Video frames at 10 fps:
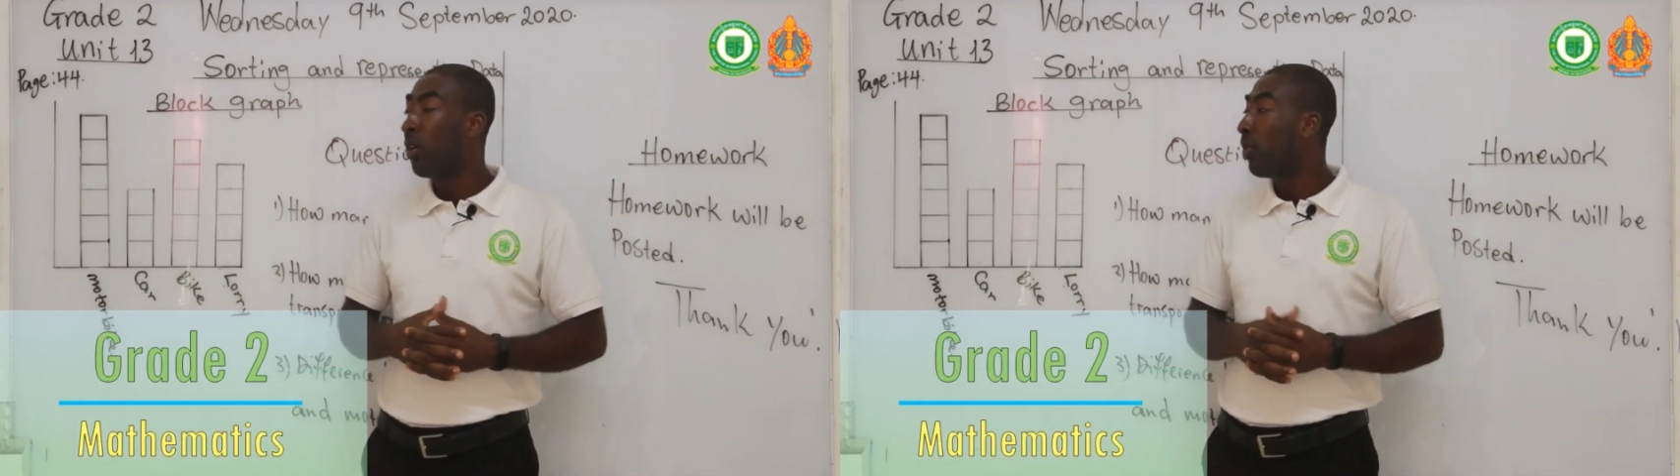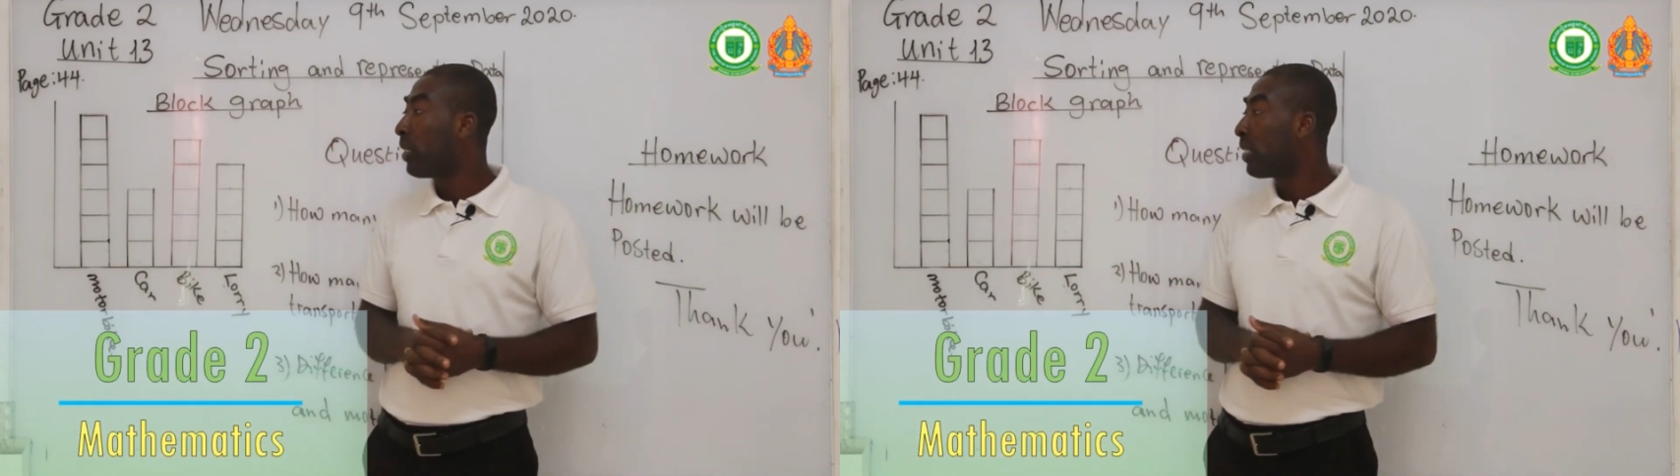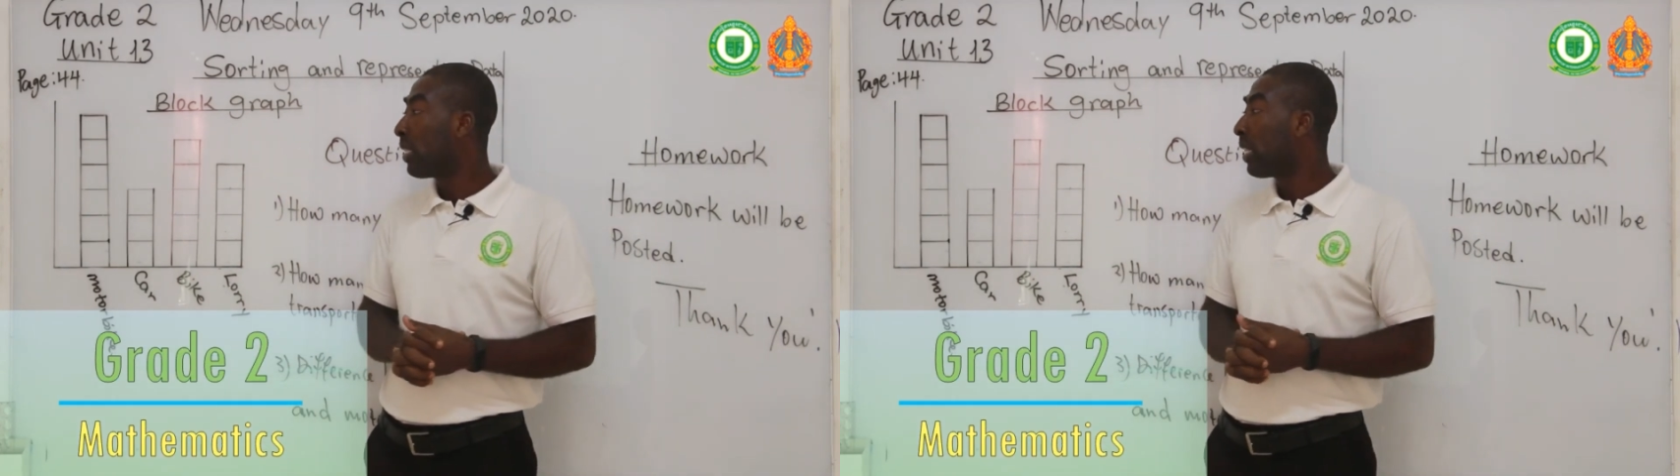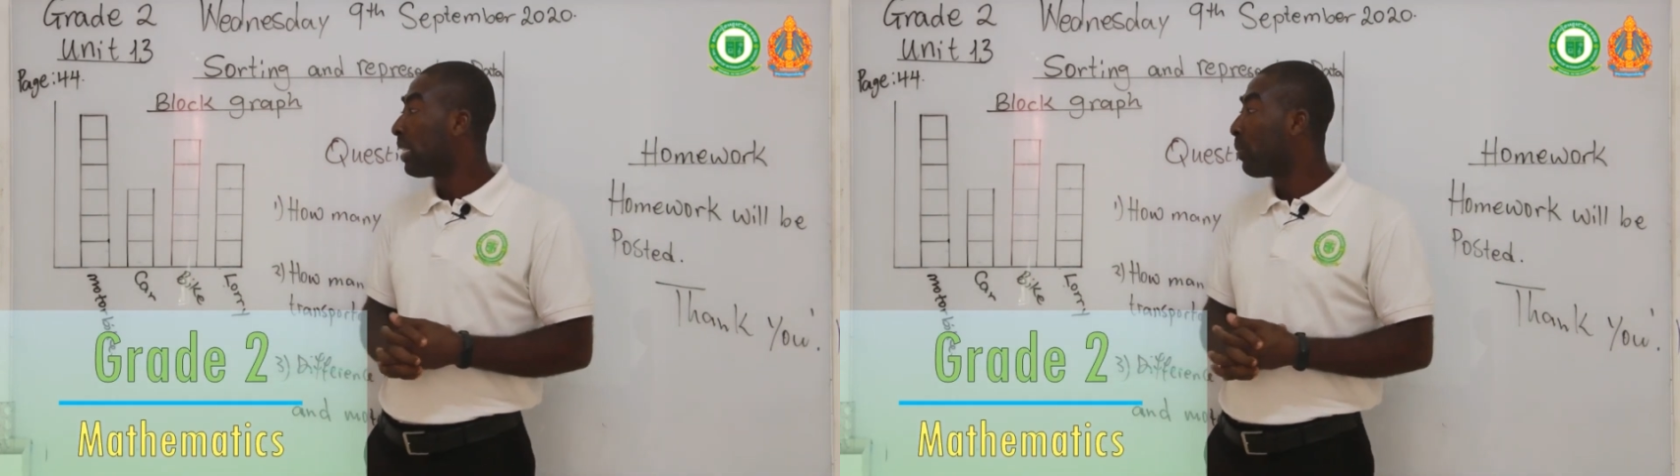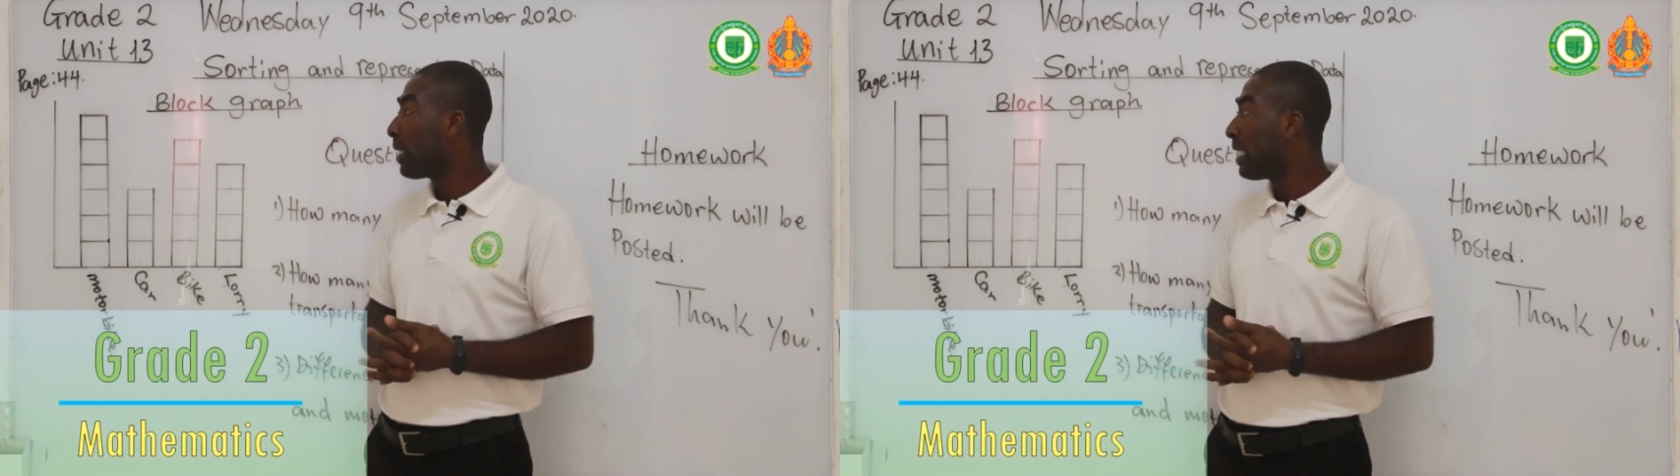always
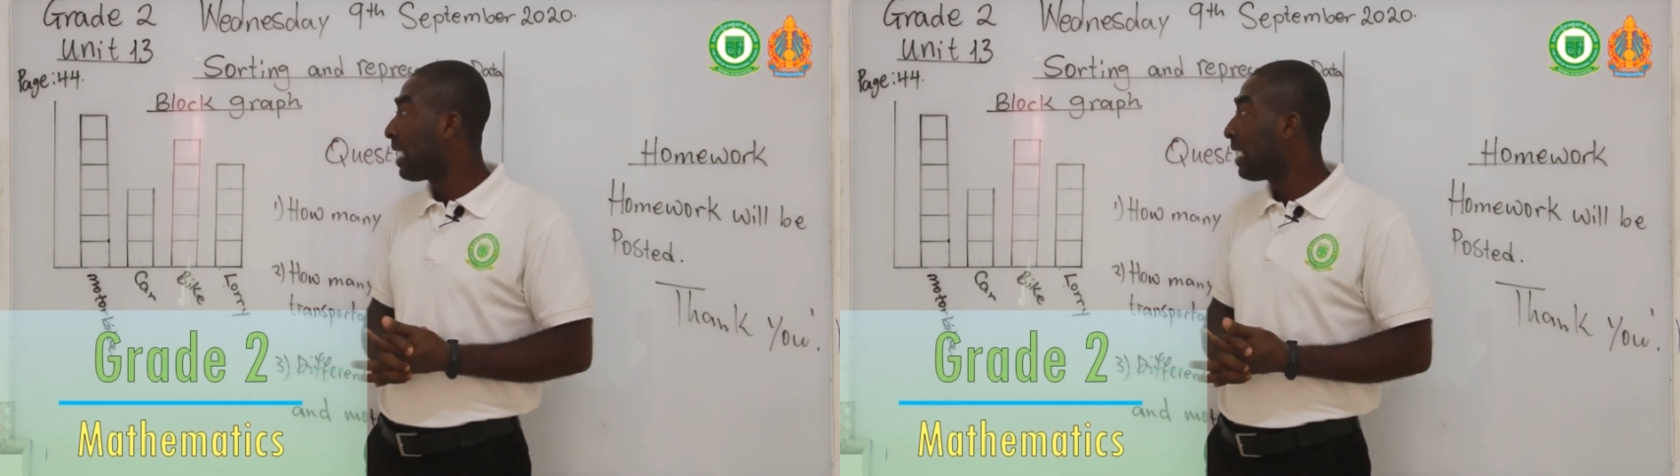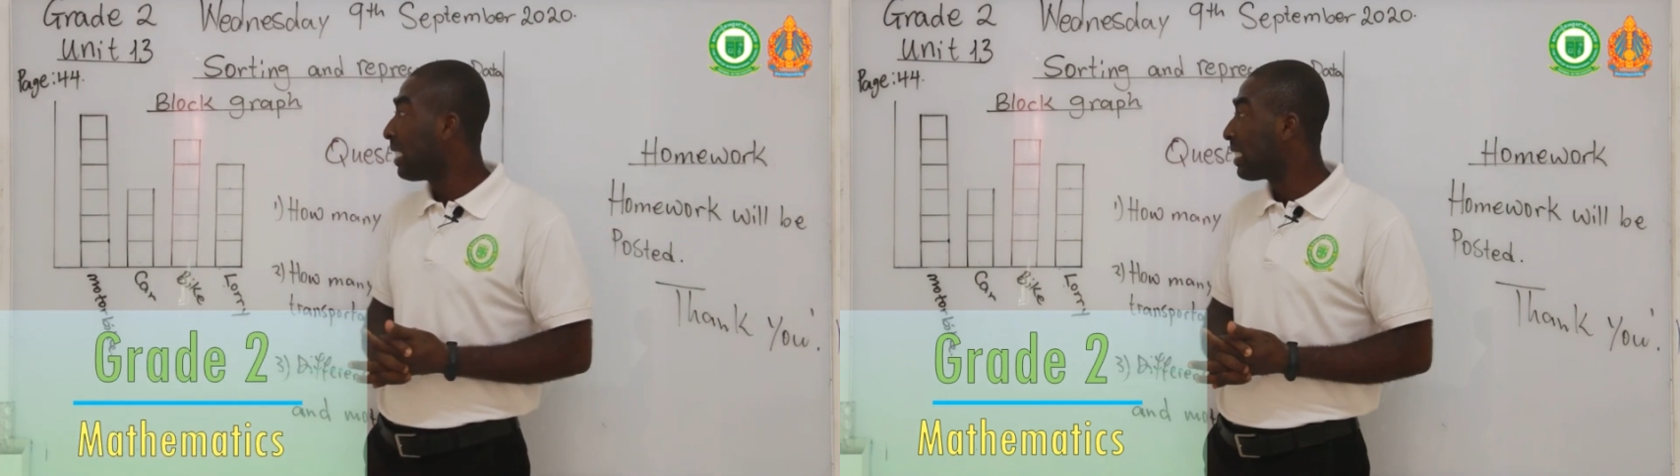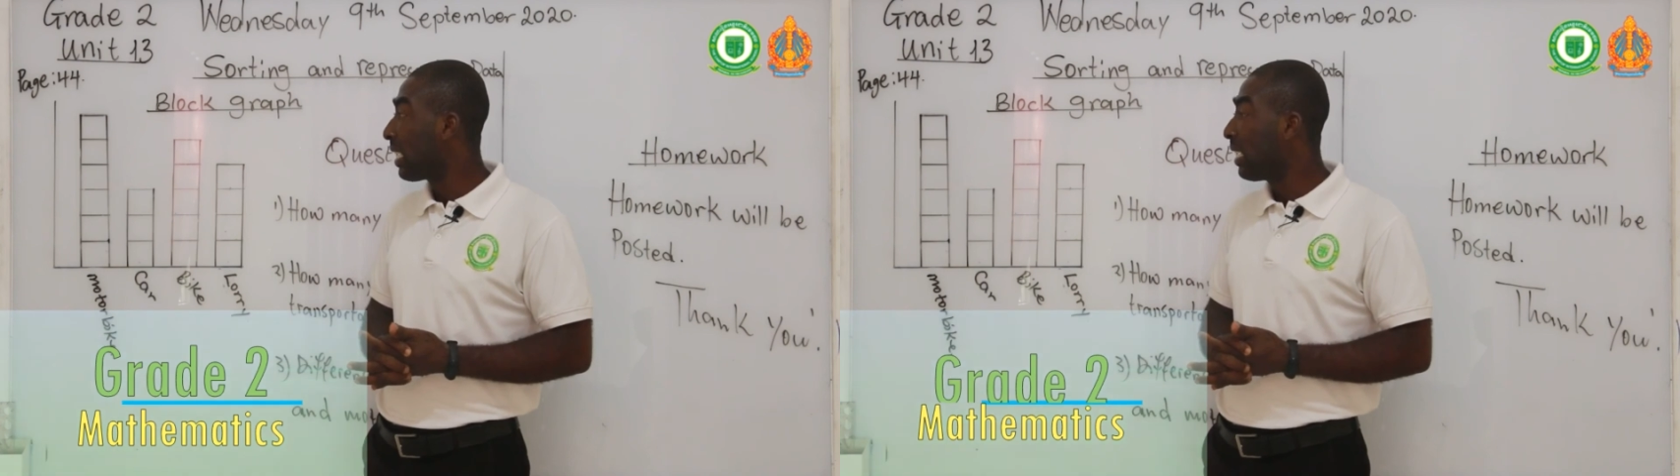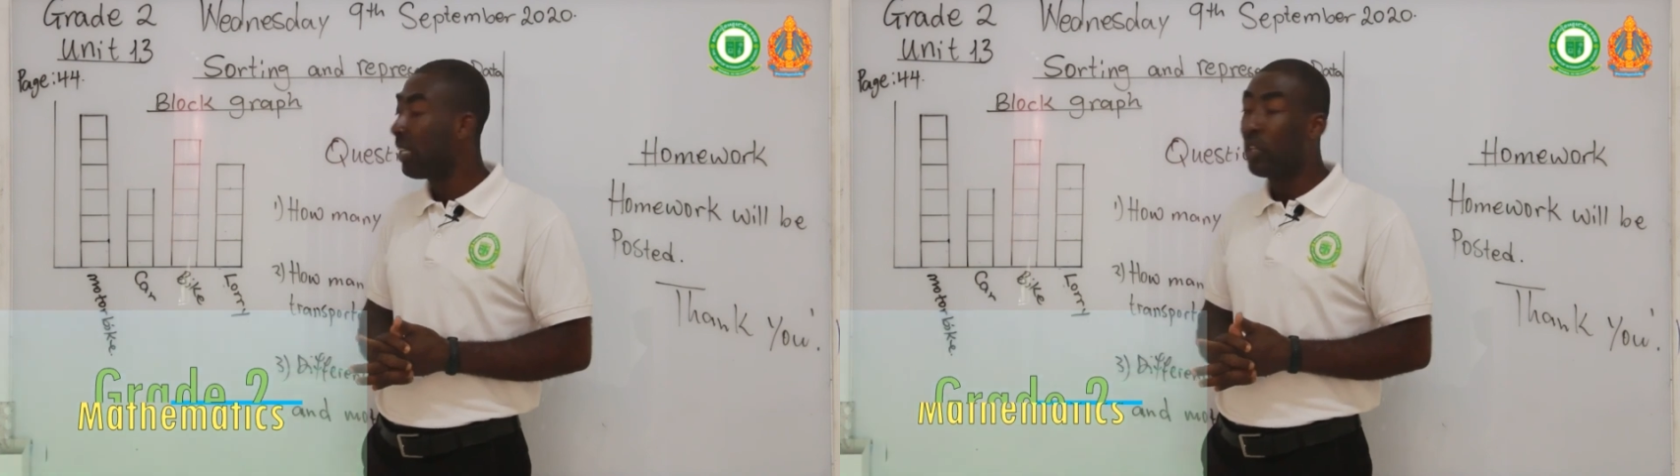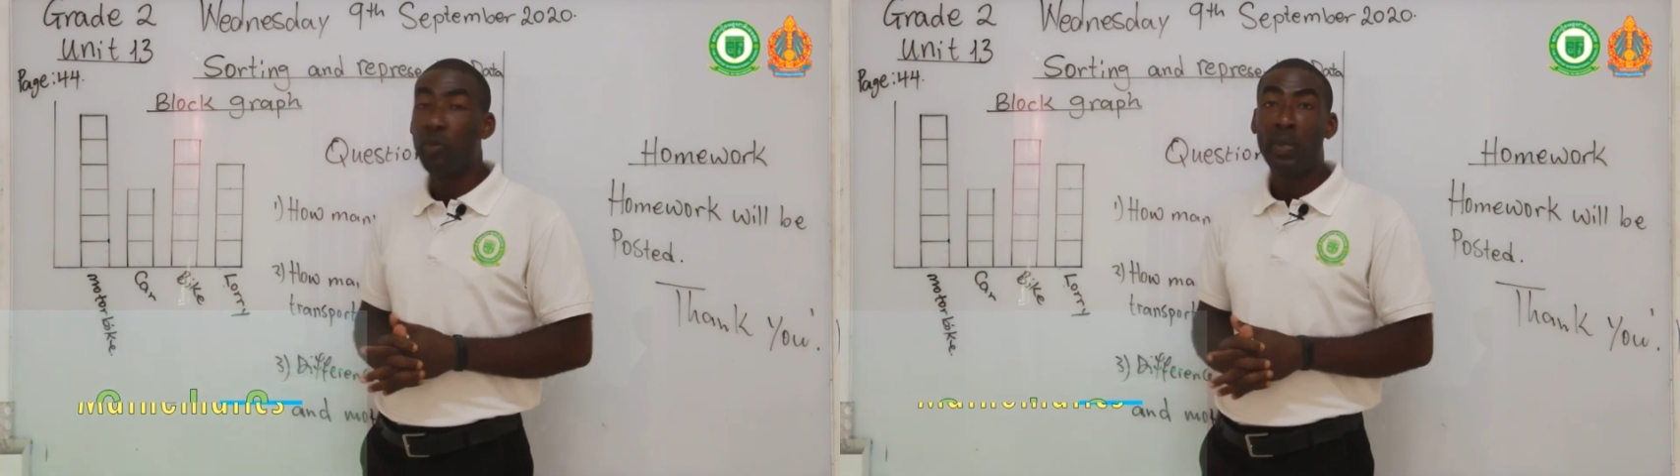get a better understanding no